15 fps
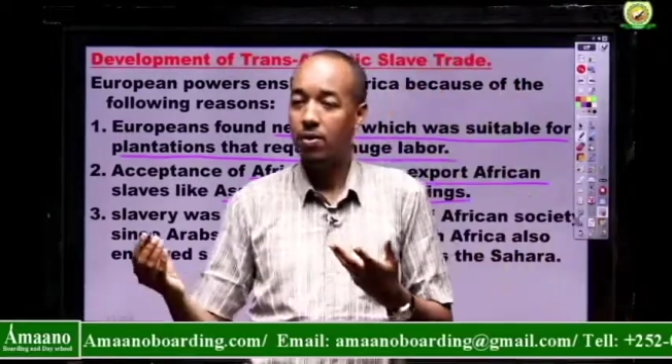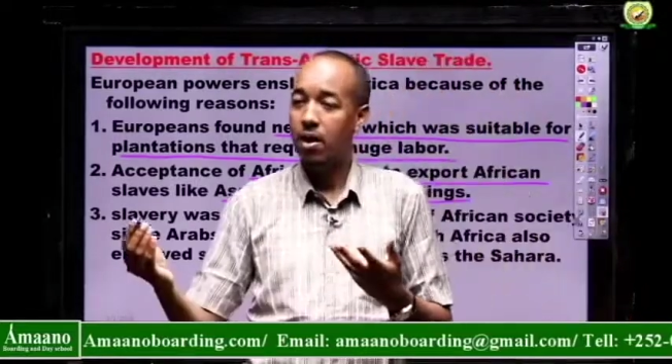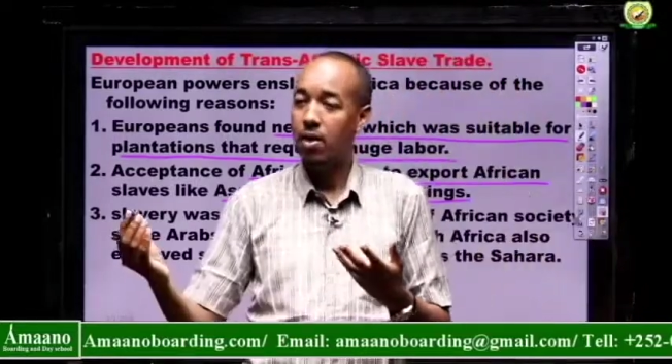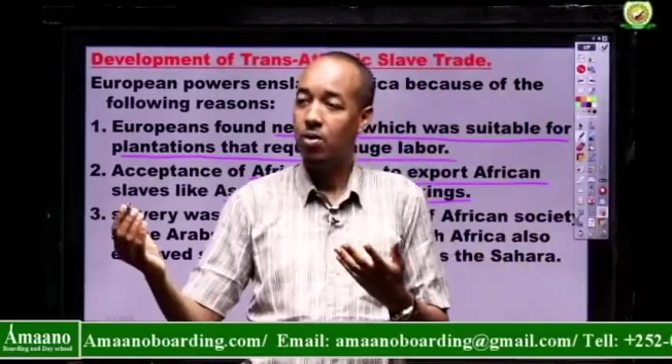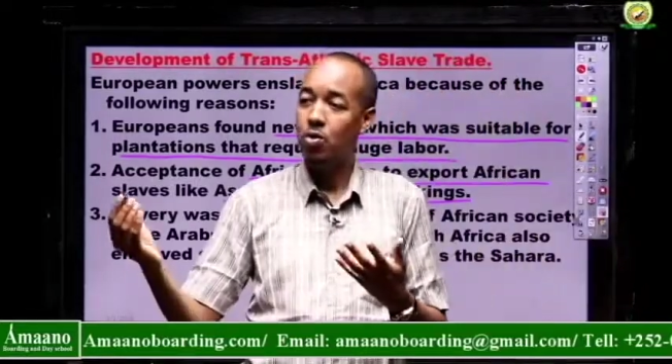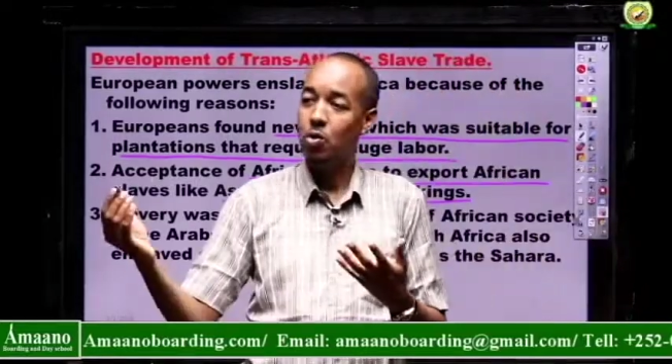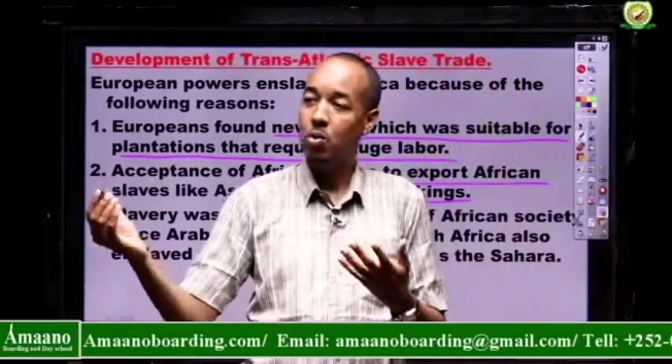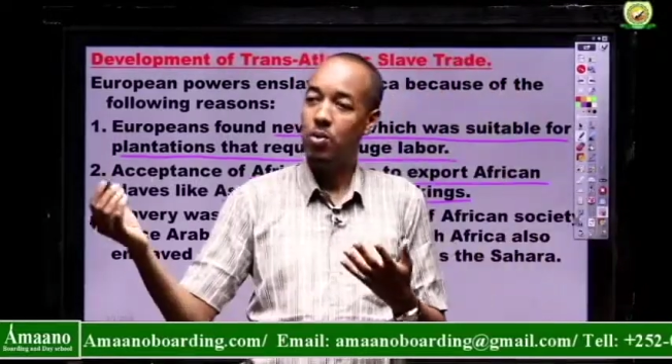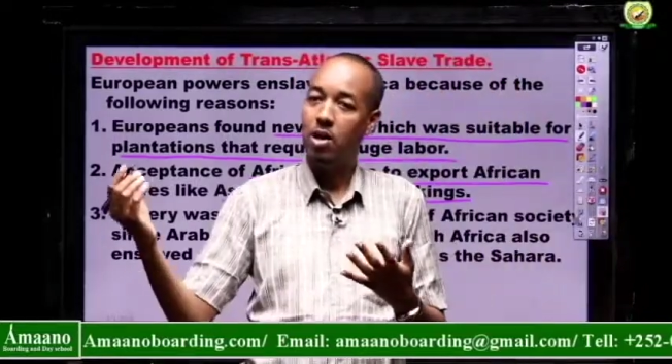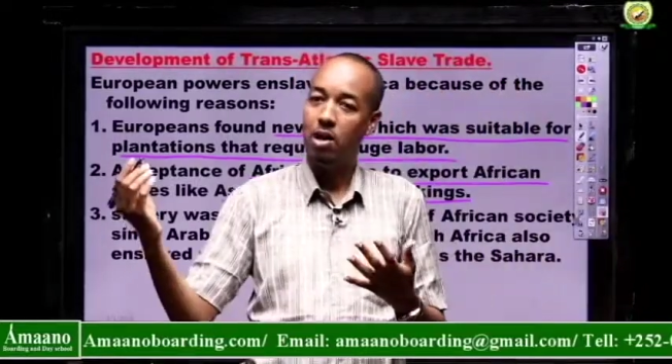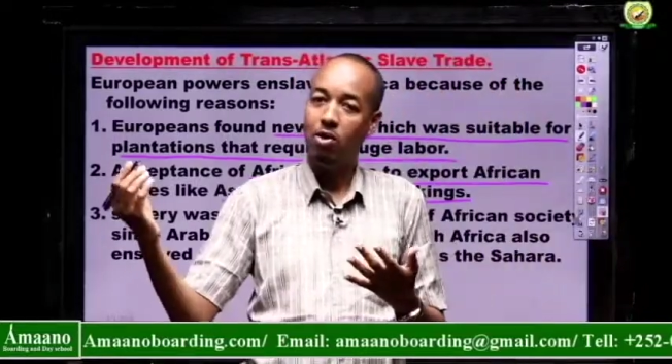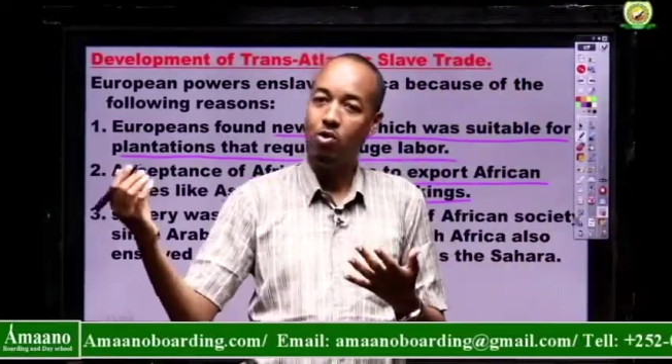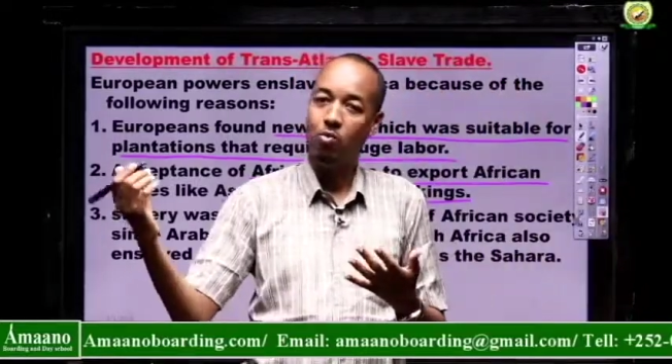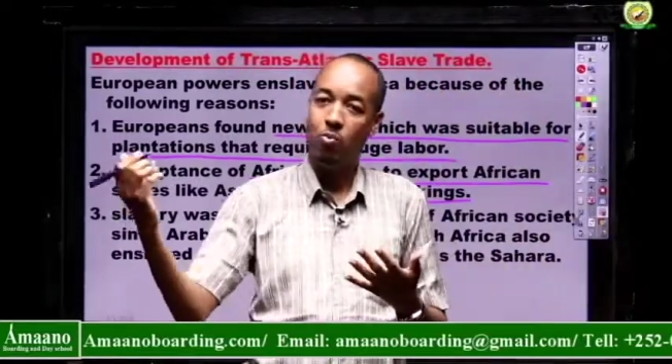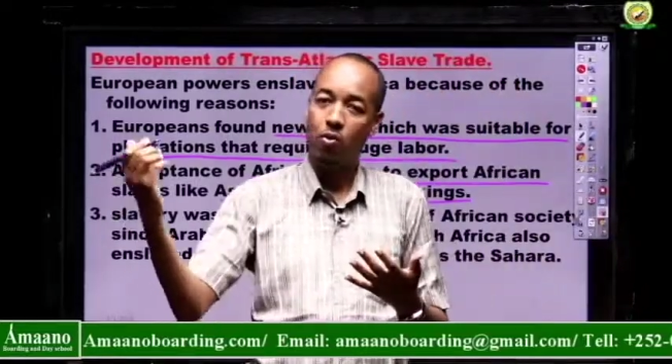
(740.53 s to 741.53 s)
the
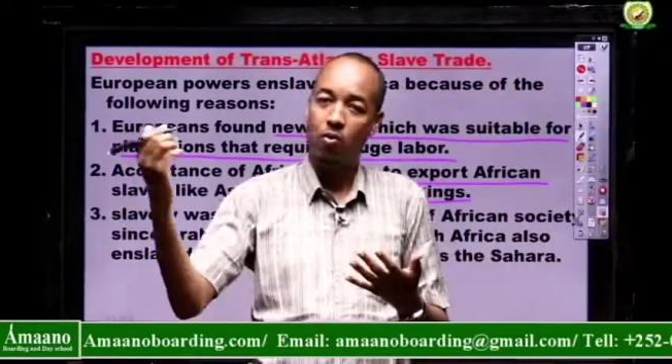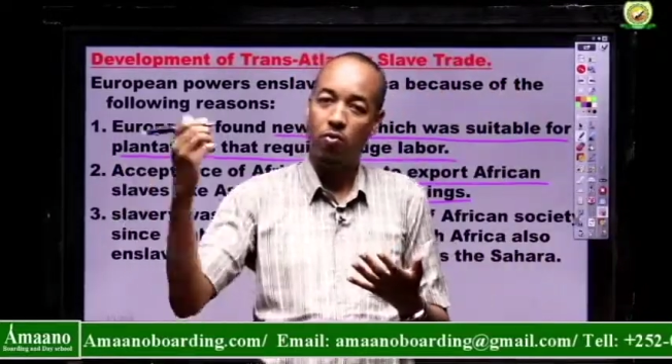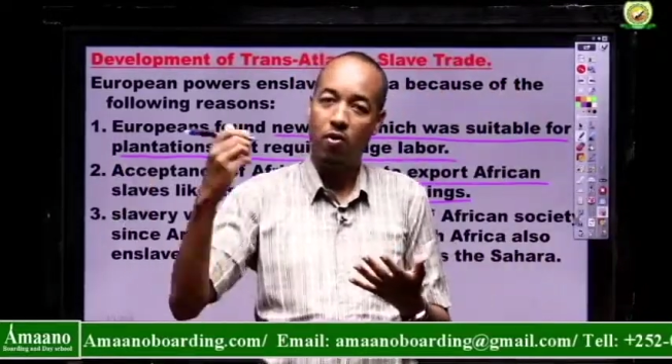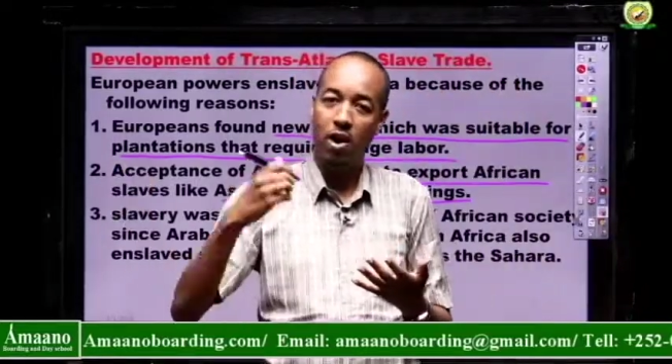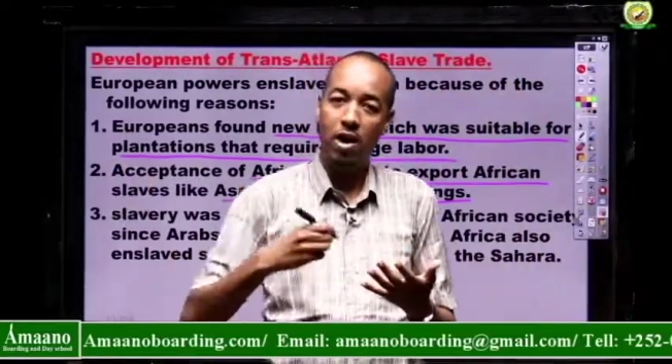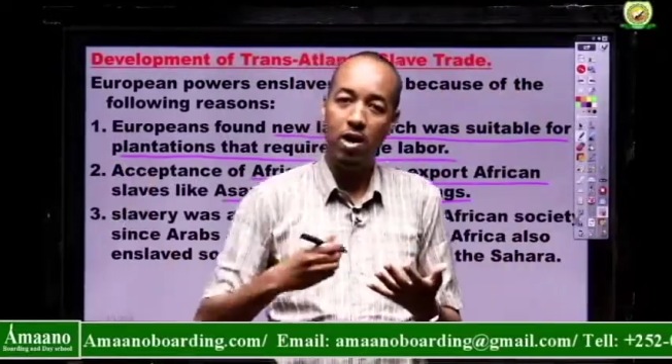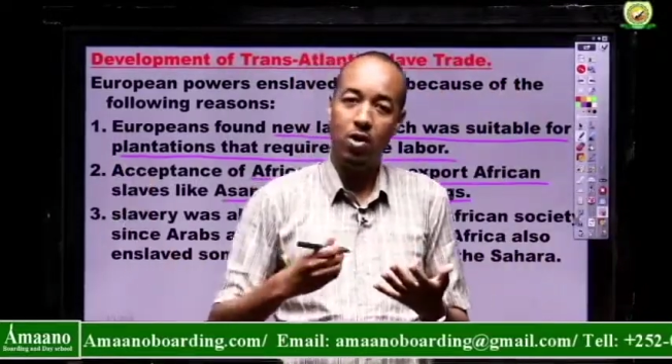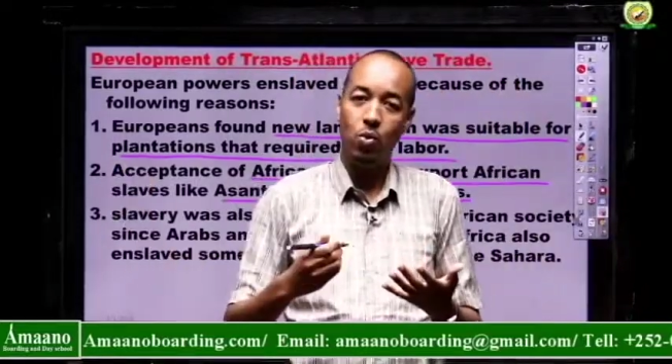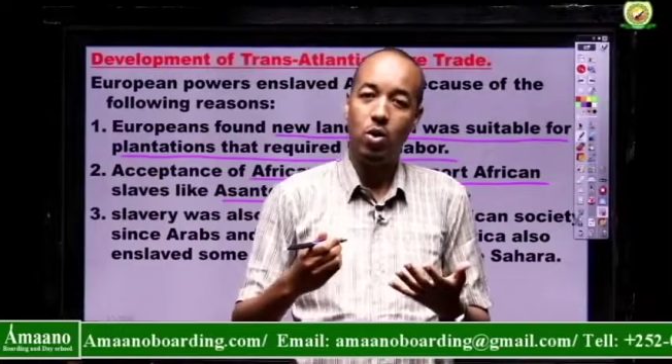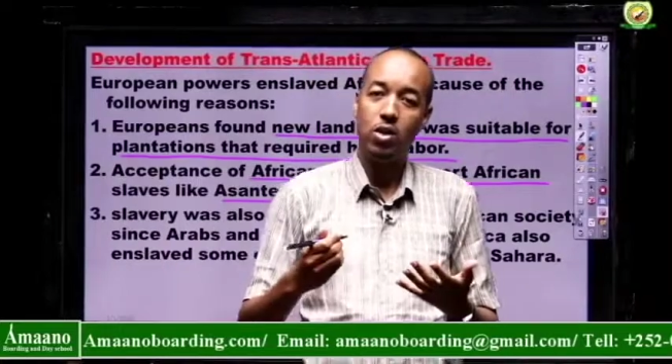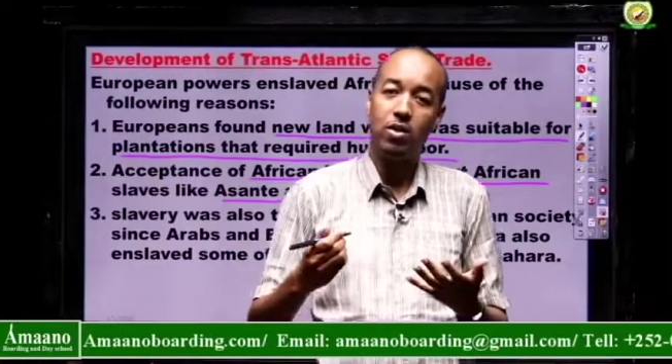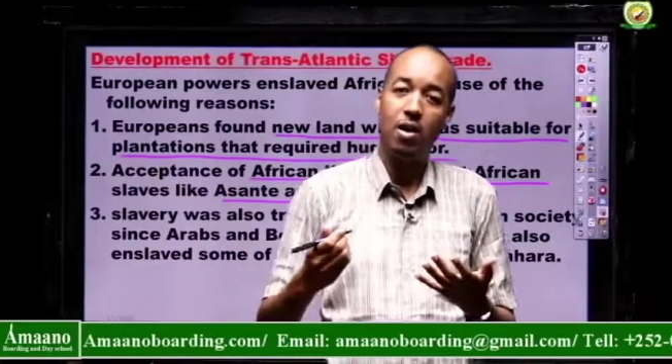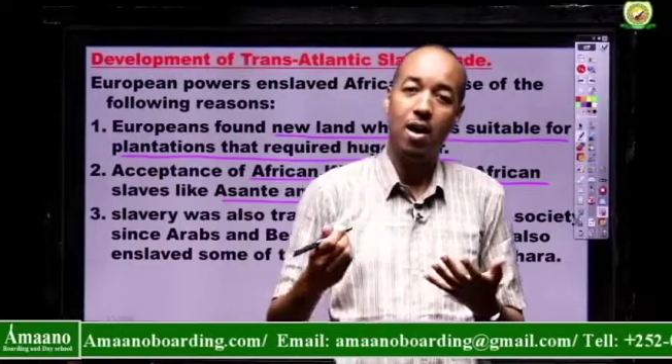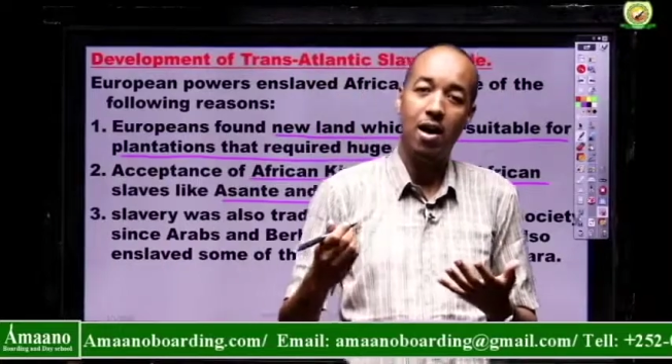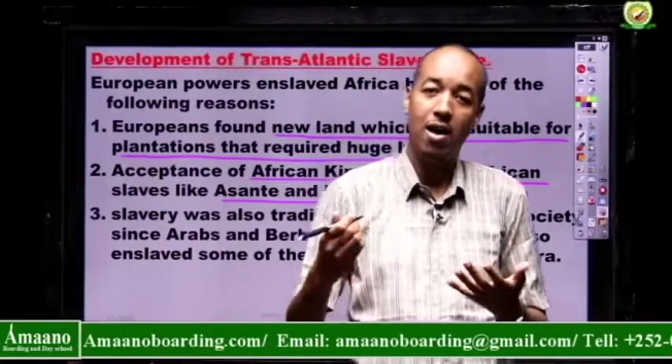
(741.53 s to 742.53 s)
Europeans provide
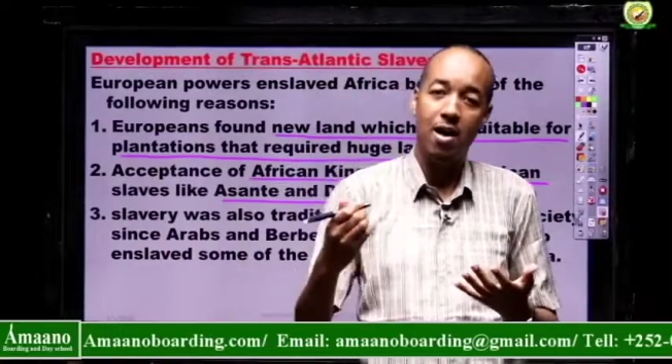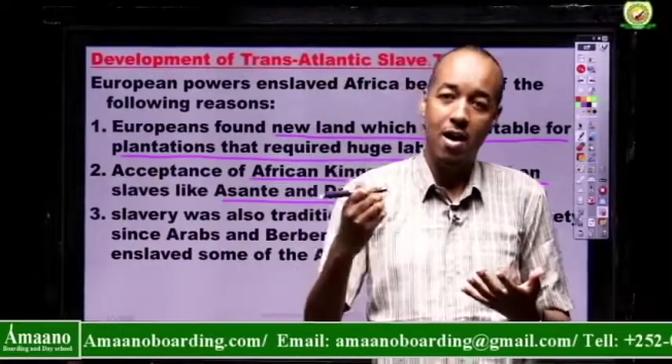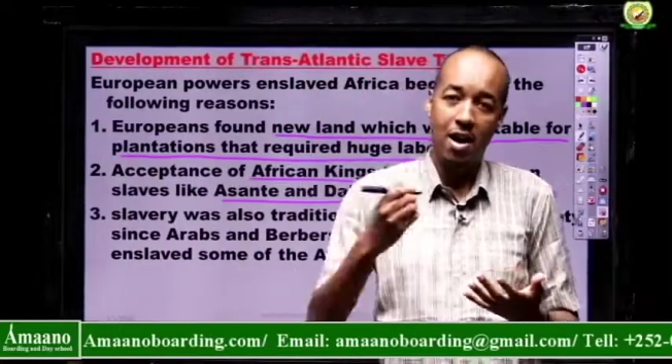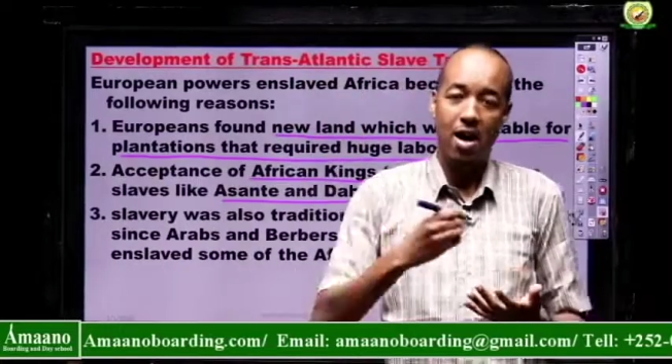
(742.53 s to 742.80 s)
what the